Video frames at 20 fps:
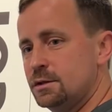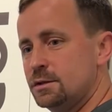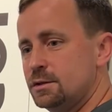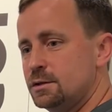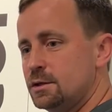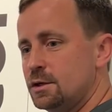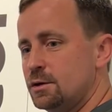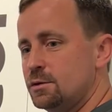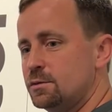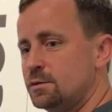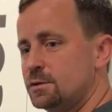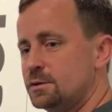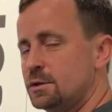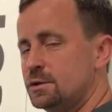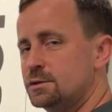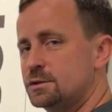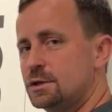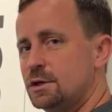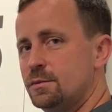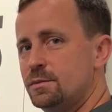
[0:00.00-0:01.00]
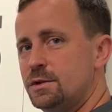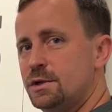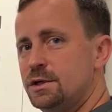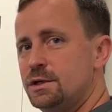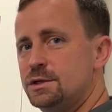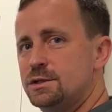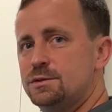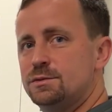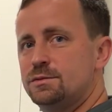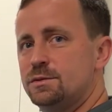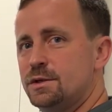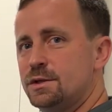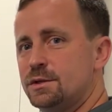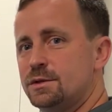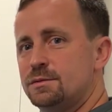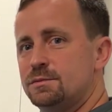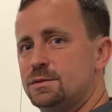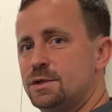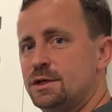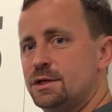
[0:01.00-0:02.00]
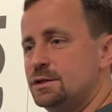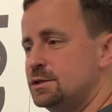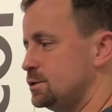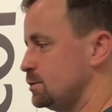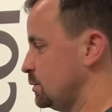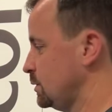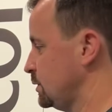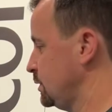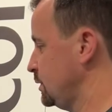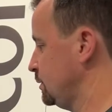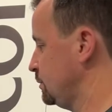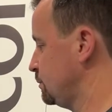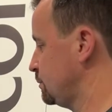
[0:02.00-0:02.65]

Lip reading: you know, those companies with 10, 20,